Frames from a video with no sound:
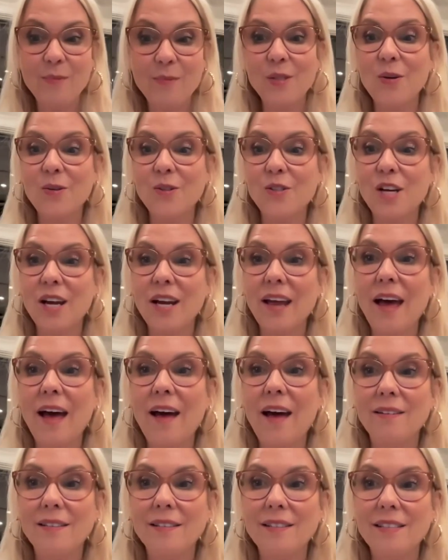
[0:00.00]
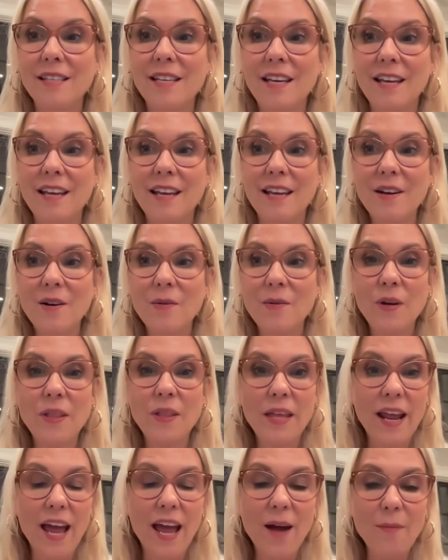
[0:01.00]
So check out and see when
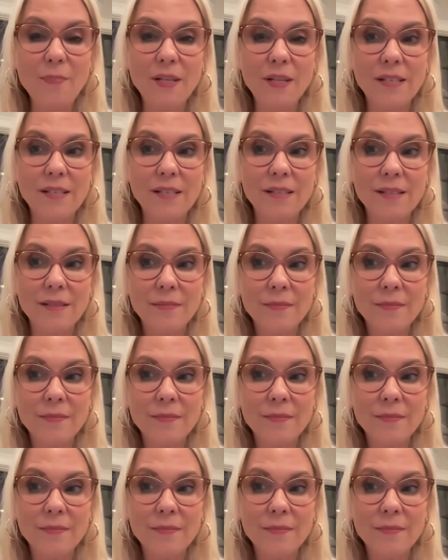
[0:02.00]
that happens,